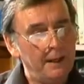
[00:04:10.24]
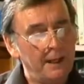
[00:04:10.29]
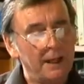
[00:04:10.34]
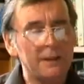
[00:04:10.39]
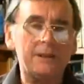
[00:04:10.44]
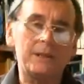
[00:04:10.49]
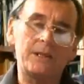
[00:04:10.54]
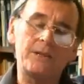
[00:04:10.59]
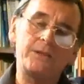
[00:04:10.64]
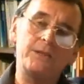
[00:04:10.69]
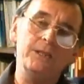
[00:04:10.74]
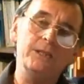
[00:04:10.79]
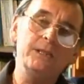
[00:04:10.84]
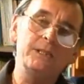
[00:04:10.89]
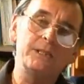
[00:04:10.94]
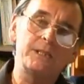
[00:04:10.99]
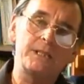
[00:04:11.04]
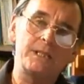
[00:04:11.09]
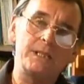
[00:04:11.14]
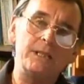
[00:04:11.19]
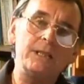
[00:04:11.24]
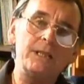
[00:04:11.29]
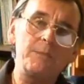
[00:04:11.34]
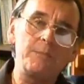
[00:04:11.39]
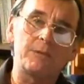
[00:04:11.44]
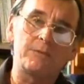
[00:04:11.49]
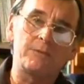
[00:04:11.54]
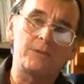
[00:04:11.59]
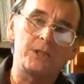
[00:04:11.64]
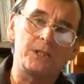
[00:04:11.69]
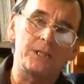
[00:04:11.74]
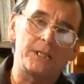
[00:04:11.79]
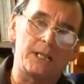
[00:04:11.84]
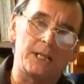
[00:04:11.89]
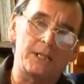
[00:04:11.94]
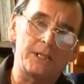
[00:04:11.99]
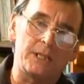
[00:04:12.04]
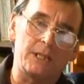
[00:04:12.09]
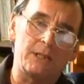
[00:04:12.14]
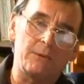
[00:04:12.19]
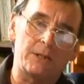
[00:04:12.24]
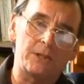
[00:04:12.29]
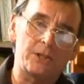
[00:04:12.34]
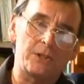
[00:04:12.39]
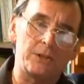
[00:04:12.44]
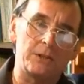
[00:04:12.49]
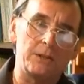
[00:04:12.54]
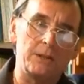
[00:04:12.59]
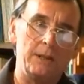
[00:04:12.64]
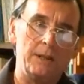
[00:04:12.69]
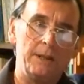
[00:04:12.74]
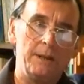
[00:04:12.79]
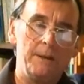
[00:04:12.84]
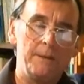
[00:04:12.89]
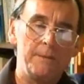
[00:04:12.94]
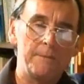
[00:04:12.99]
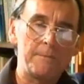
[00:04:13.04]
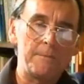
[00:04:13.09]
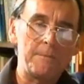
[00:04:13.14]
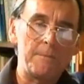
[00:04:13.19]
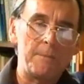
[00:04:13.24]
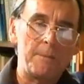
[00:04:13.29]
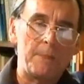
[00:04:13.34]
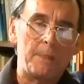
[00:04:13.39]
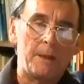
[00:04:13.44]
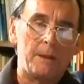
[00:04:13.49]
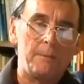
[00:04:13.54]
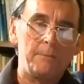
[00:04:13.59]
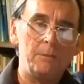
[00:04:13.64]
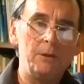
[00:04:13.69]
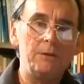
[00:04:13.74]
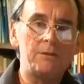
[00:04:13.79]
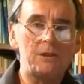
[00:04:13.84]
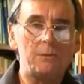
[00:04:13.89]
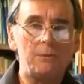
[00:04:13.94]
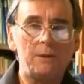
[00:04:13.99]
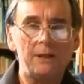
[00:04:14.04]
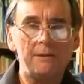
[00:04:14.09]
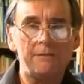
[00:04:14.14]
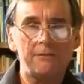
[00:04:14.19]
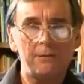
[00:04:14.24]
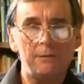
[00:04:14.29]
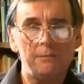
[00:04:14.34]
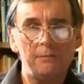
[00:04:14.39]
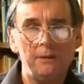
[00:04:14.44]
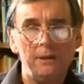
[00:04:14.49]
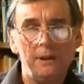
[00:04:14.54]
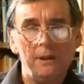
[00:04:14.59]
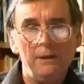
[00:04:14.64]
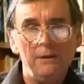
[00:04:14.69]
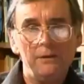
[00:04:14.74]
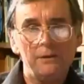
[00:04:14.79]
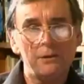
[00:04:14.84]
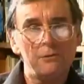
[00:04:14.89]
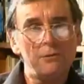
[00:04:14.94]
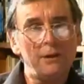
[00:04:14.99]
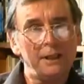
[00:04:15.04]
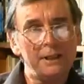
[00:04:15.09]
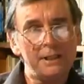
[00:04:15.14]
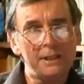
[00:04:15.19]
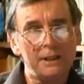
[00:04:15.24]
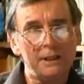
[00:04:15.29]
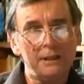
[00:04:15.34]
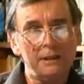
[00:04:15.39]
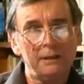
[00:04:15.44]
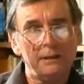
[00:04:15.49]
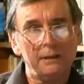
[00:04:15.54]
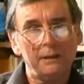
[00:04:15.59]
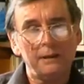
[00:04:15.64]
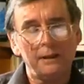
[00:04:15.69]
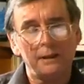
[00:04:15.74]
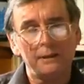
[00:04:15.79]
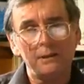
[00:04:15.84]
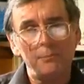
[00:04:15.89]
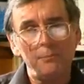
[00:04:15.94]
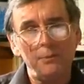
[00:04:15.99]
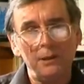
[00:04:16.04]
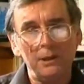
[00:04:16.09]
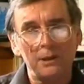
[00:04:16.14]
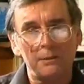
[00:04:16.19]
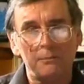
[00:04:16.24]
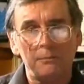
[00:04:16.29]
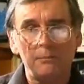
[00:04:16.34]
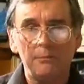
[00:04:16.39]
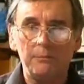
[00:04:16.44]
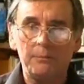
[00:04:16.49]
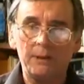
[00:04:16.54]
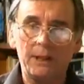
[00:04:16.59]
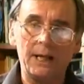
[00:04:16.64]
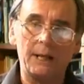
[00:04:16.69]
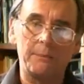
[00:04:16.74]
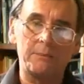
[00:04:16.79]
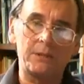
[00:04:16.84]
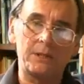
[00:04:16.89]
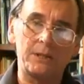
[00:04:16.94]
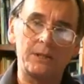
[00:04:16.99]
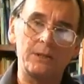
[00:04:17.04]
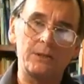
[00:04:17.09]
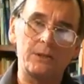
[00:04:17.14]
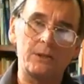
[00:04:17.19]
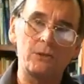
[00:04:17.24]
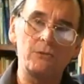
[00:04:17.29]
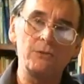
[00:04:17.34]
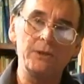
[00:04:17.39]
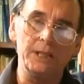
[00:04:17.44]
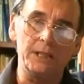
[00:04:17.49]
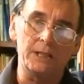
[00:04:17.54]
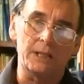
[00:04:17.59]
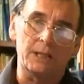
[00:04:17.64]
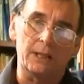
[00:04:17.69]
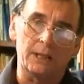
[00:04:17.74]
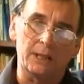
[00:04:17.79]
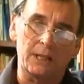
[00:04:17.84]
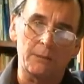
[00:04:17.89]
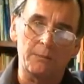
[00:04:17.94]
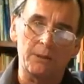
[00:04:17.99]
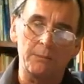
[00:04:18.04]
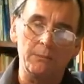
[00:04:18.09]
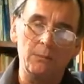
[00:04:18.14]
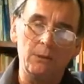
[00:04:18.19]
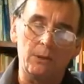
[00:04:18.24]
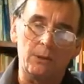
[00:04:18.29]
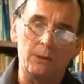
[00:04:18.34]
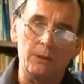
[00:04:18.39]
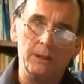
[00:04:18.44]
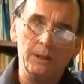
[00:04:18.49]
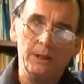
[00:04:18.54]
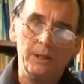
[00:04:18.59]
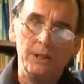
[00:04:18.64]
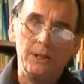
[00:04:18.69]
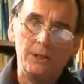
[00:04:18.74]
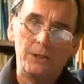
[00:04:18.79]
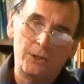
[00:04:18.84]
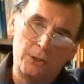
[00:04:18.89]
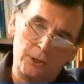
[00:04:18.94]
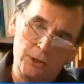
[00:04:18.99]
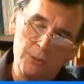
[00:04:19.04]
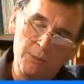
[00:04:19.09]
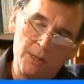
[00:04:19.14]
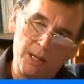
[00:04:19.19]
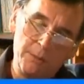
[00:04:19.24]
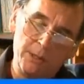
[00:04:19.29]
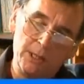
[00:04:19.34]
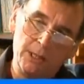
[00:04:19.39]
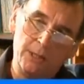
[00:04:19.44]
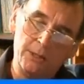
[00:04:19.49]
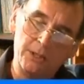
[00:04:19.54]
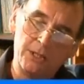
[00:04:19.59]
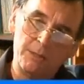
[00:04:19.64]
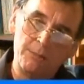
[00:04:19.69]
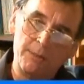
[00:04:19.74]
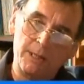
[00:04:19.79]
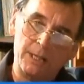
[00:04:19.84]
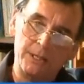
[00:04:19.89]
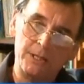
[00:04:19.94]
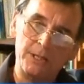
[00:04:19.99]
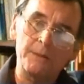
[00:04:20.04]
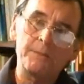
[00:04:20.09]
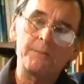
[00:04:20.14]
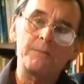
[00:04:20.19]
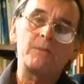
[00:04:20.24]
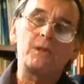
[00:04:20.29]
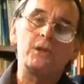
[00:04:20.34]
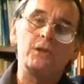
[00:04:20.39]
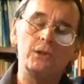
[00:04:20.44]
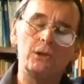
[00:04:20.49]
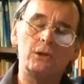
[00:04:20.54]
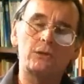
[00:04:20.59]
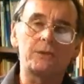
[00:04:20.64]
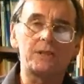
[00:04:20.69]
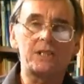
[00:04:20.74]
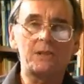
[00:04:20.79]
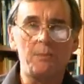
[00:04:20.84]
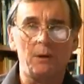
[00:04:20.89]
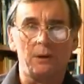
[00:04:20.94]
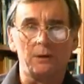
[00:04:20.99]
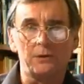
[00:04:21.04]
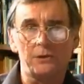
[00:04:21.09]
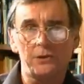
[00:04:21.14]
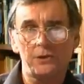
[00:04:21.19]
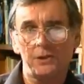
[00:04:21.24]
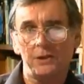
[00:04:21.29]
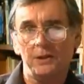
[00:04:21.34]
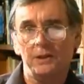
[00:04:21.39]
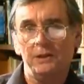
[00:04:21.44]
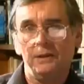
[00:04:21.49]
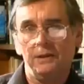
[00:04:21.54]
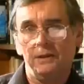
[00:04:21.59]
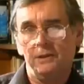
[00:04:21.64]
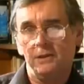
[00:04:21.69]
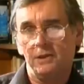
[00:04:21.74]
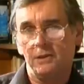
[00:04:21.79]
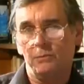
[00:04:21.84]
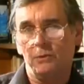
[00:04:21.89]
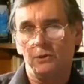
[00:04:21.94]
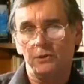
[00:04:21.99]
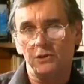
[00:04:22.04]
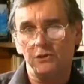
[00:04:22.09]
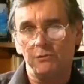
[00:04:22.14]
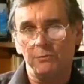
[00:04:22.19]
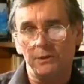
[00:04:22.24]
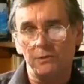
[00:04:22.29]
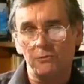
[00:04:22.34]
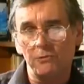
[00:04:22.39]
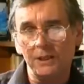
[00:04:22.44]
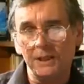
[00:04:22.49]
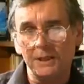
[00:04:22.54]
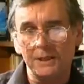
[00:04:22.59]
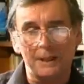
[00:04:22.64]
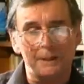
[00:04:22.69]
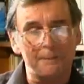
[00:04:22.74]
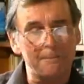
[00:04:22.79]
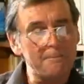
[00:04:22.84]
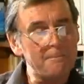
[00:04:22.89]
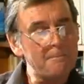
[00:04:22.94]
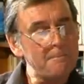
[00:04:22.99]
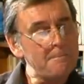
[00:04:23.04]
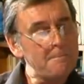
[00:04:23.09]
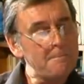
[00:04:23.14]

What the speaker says: And then a third type of GCSE question moves away from the writer and the poem, perhaps to the reader a little bit more. So you may be asked about your response to what you've been reading.